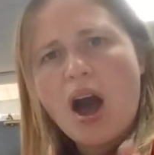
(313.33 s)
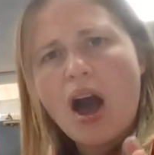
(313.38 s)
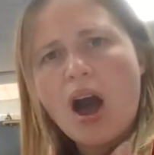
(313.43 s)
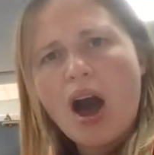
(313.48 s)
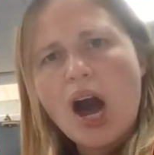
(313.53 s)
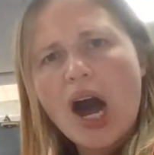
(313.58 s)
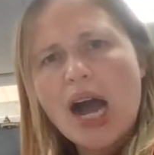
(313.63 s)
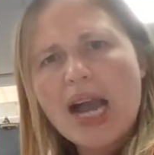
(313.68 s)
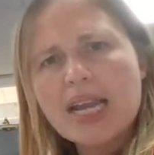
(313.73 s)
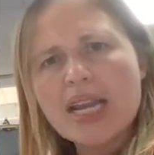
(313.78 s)

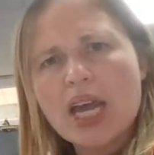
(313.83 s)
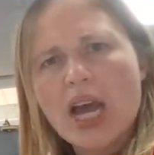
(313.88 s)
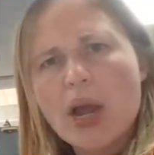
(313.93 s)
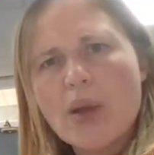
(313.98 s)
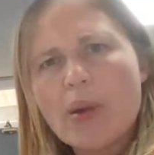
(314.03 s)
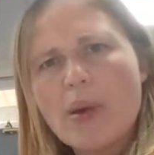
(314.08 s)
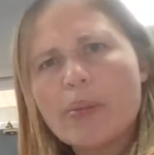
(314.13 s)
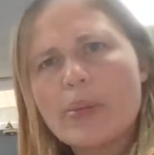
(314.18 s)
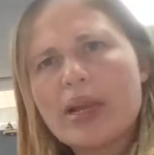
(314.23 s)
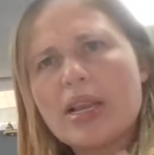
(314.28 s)
I know
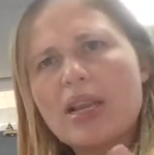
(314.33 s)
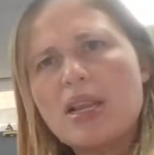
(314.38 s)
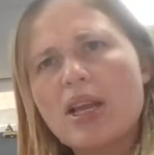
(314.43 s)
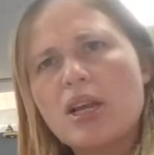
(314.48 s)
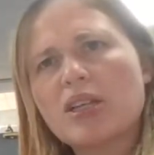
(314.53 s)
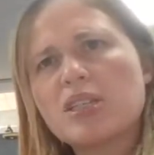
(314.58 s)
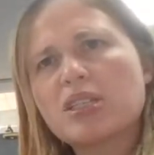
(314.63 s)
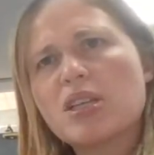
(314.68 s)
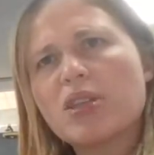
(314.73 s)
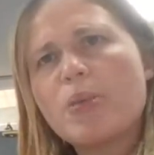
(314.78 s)
when we
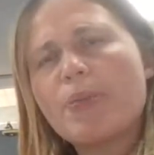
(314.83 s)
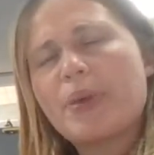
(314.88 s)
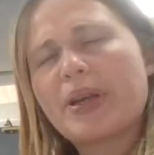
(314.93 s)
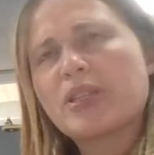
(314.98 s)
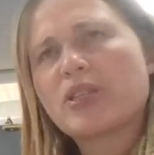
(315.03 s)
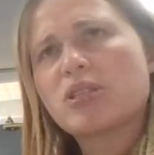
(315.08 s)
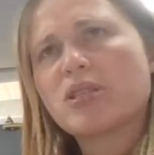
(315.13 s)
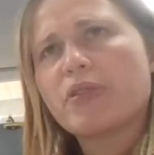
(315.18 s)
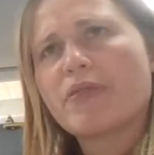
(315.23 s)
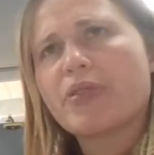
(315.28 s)
looked at the
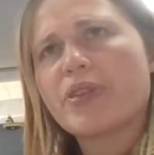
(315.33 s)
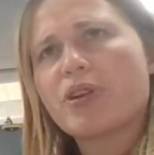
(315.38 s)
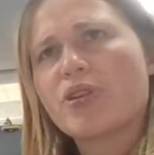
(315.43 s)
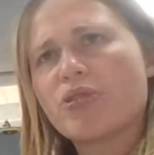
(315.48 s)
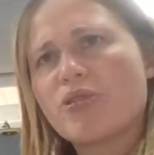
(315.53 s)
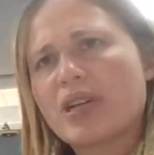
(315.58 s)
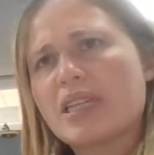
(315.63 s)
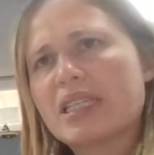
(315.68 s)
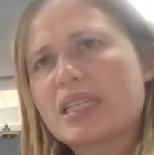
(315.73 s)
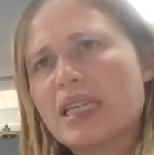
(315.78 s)
pictures of the
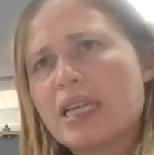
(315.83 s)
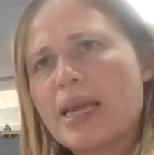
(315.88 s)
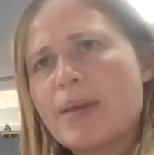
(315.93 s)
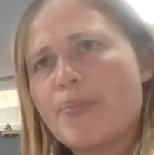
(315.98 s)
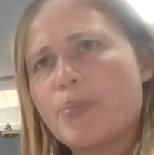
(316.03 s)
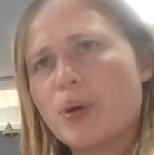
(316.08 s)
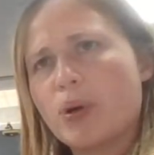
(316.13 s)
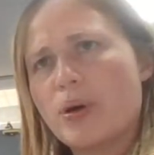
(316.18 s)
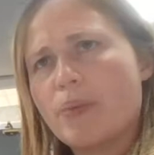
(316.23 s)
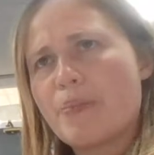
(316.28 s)
grizzly
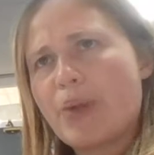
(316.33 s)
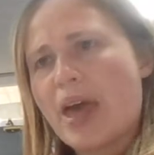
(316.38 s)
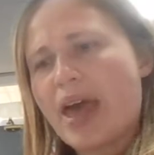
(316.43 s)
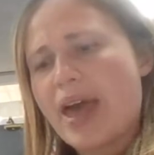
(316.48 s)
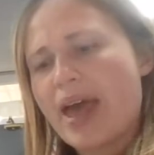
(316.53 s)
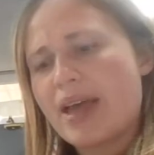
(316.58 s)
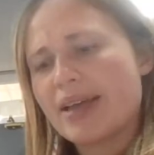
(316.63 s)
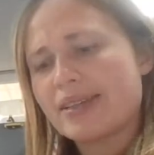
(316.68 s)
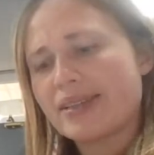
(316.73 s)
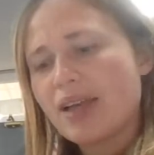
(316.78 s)

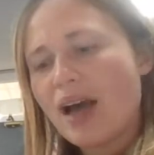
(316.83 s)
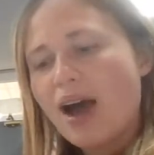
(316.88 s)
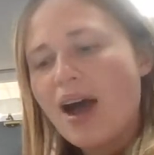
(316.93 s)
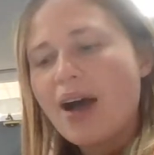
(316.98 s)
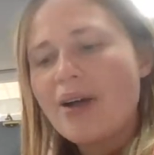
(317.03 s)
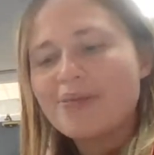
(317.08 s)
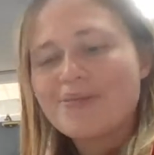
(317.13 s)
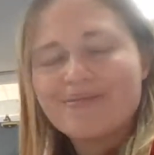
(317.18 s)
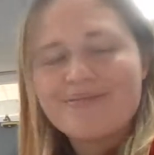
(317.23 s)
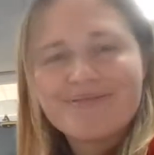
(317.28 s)
bears,
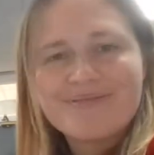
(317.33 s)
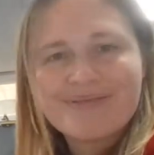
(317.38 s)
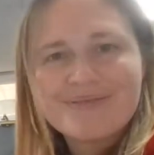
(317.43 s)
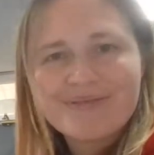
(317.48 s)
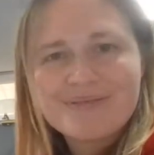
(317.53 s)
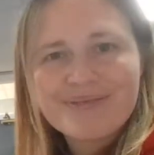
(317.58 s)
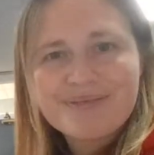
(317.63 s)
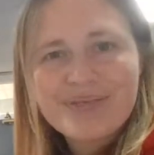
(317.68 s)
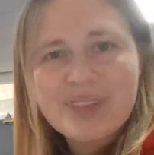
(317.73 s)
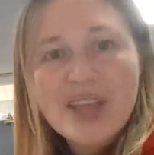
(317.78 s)

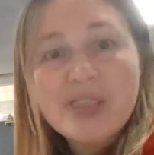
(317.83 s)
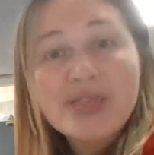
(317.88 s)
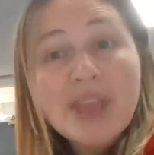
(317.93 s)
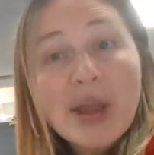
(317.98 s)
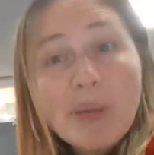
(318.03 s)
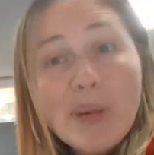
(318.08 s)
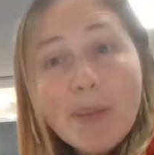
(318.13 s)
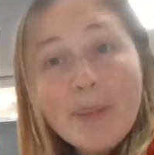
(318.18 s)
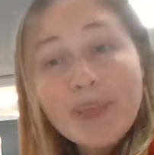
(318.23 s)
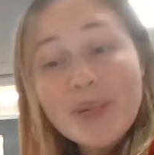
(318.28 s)
they
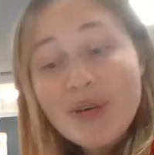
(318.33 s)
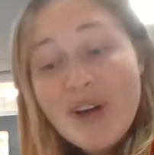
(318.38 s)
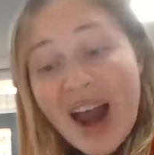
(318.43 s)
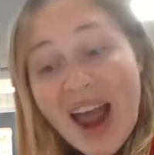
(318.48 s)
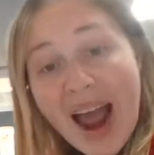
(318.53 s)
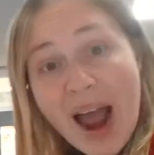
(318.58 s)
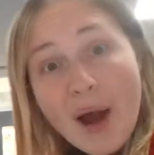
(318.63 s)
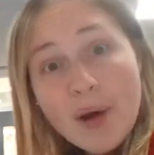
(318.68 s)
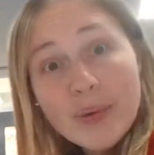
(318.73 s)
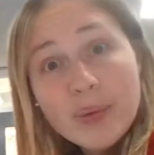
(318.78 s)
were
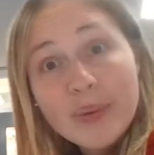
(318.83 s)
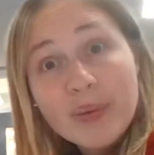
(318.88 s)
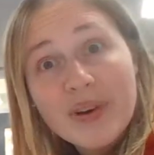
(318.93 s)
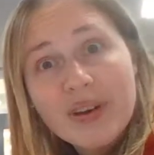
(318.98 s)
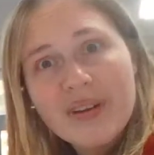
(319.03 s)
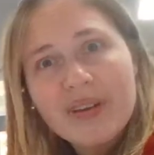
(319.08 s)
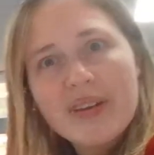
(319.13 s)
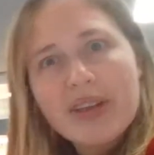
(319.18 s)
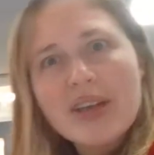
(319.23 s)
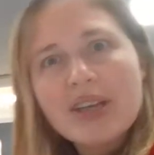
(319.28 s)
brown.
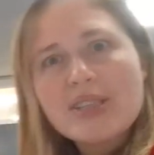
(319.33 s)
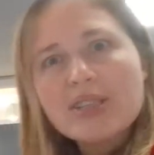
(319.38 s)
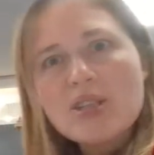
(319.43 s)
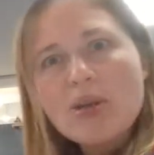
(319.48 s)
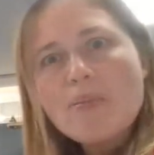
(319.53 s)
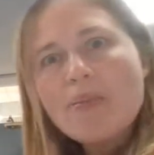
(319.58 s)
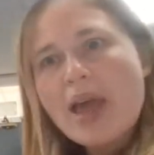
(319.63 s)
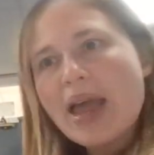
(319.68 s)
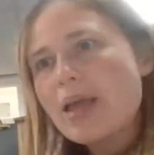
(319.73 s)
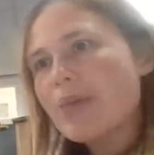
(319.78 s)
So
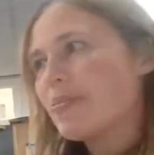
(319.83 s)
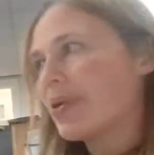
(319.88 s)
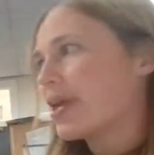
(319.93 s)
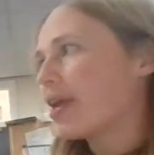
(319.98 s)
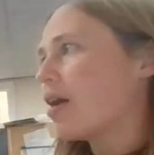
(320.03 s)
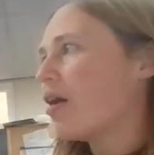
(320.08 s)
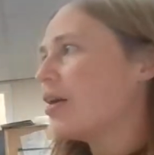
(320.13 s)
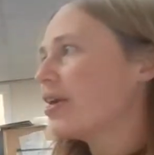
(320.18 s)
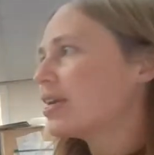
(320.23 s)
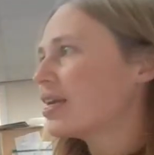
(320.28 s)
maybe
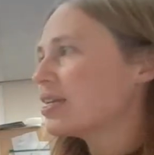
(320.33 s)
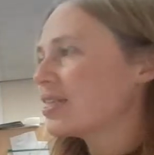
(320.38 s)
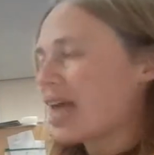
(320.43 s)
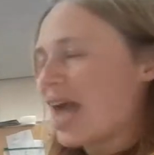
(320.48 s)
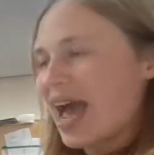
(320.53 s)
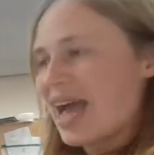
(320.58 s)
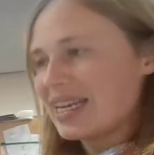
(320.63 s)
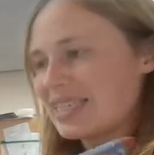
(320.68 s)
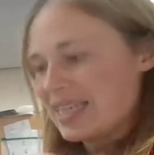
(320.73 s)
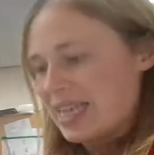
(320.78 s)
I could
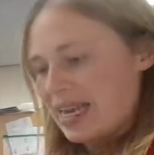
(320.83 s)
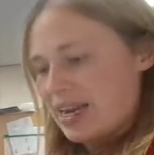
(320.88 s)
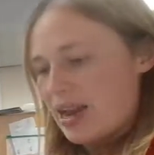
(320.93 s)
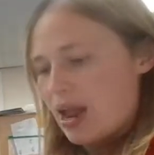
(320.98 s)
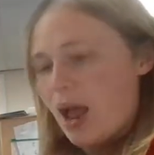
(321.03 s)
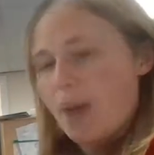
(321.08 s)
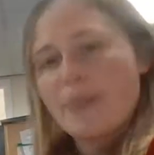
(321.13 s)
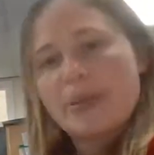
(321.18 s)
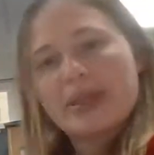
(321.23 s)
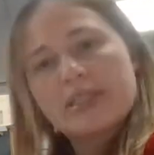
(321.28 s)
add in
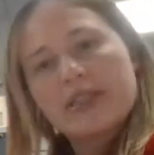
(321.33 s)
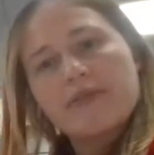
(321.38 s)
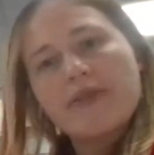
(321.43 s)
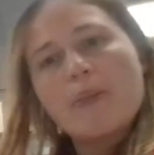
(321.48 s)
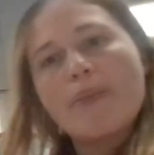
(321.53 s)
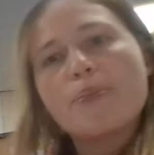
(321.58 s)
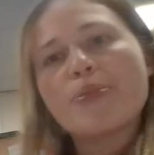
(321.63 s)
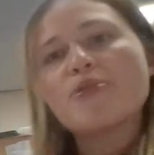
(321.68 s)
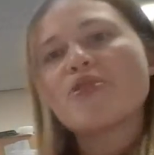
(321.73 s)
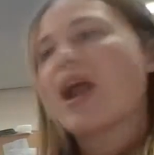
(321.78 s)
a bit of a
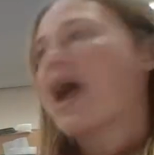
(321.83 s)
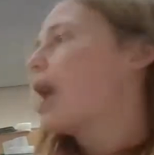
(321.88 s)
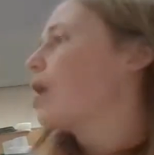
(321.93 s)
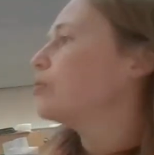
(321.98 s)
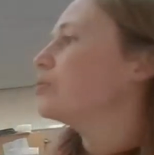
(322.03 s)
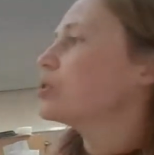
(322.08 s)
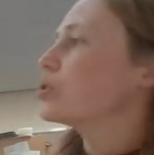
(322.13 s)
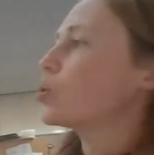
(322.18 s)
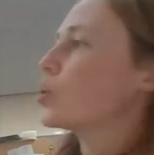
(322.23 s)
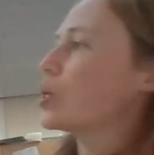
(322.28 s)

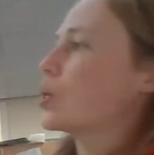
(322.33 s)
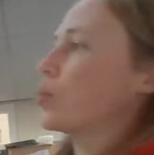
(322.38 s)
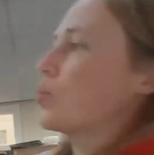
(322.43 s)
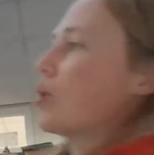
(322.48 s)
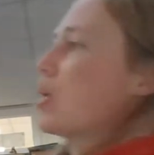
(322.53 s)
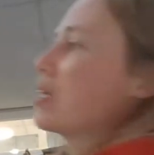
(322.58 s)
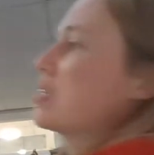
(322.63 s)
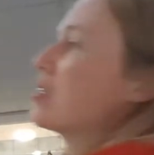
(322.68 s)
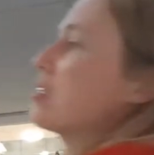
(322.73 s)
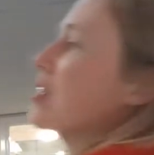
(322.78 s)
brown squiggle
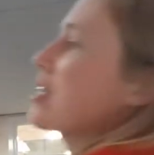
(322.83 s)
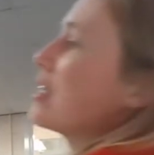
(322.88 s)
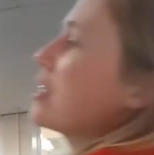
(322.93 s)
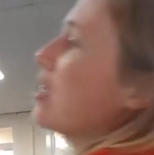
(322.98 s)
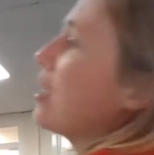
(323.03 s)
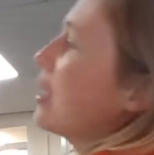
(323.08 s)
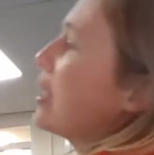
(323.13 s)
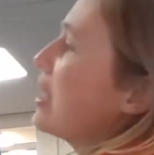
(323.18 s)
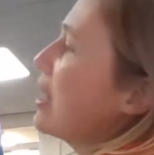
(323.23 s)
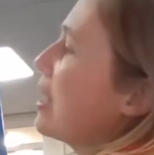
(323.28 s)
next to this
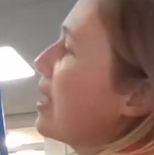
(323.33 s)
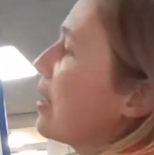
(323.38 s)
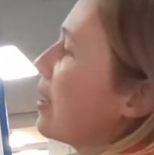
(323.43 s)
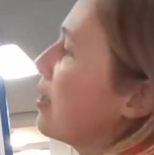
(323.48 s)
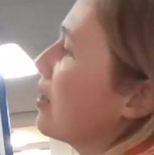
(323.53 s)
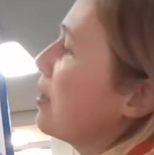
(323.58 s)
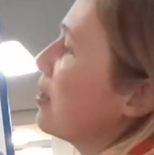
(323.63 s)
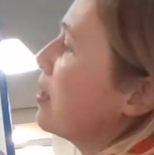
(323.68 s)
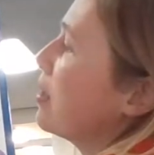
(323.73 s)
line here.